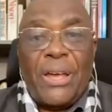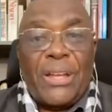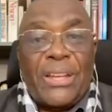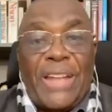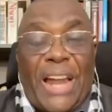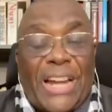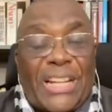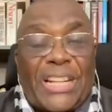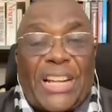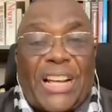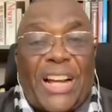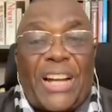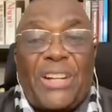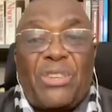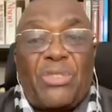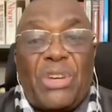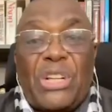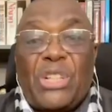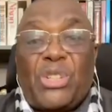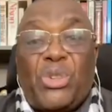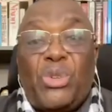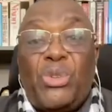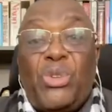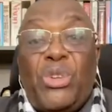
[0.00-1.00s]
That
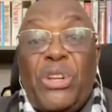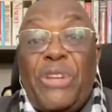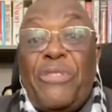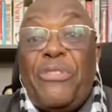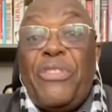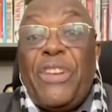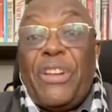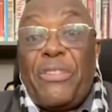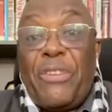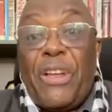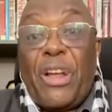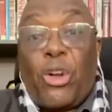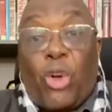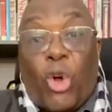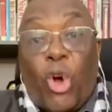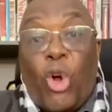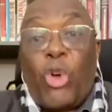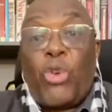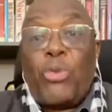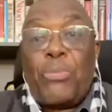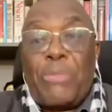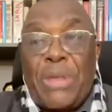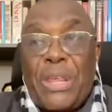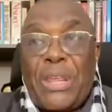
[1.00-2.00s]
country should even
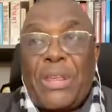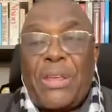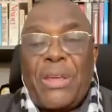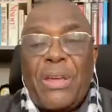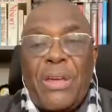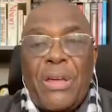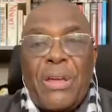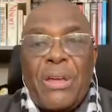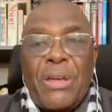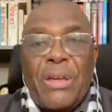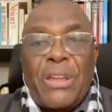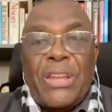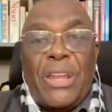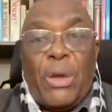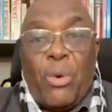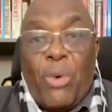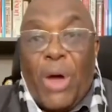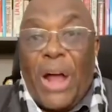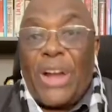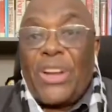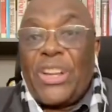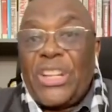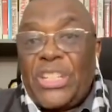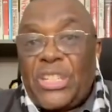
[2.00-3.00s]
call me. The
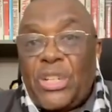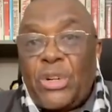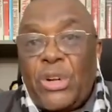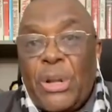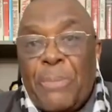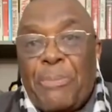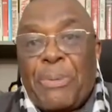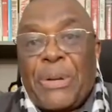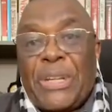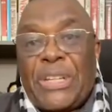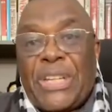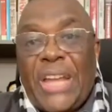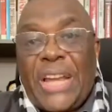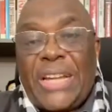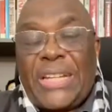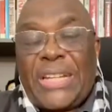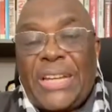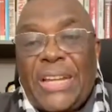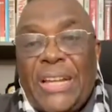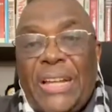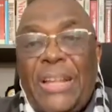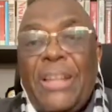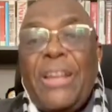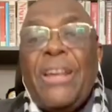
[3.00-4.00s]
one is
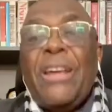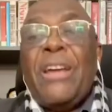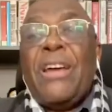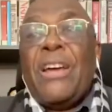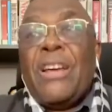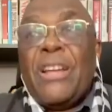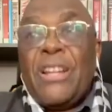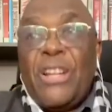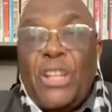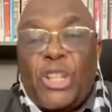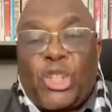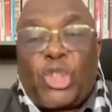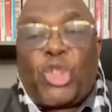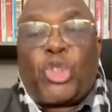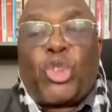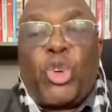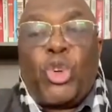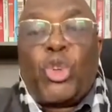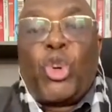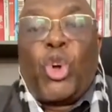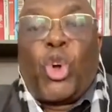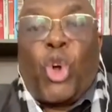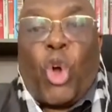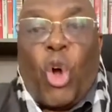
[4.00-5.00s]
representing, it
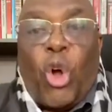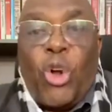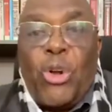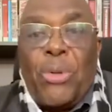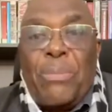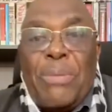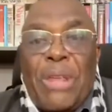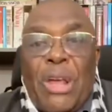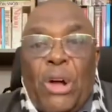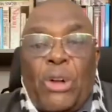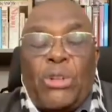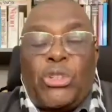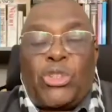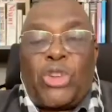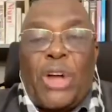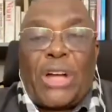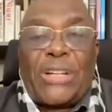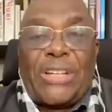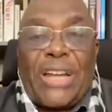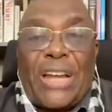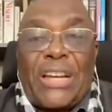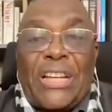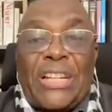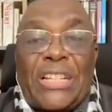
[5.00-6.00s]
should call me also
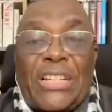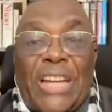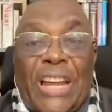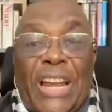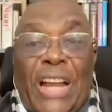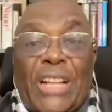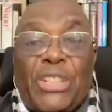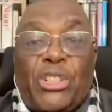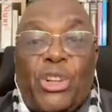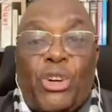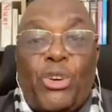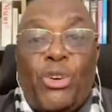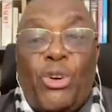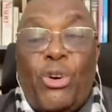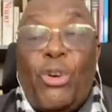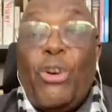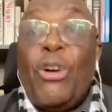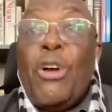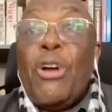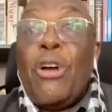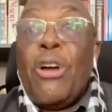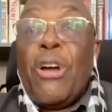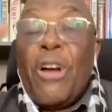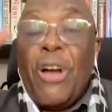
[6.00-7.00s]
as an international